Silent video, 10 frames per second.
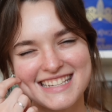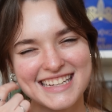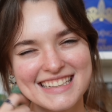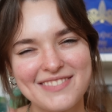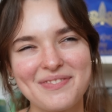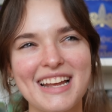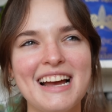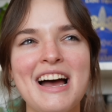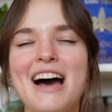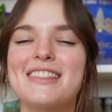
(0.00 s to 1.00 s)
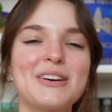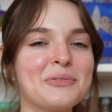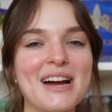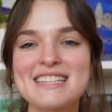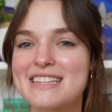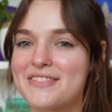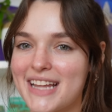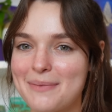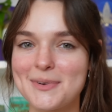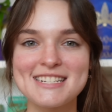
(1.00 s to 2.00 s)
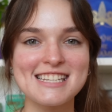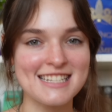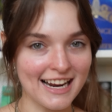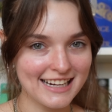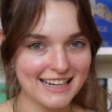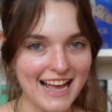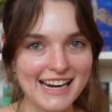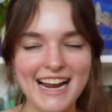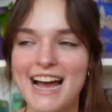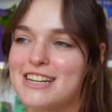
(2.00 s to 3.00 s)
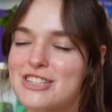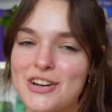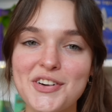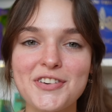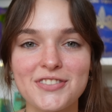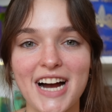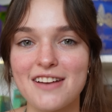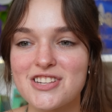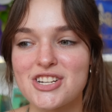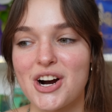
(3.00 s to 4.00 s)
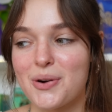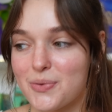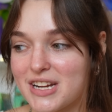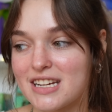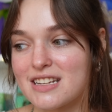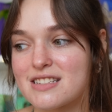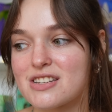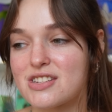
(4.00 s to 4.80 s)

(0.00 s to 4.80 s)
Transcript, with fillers: But the rest of them were stunning and I had two five-star reads.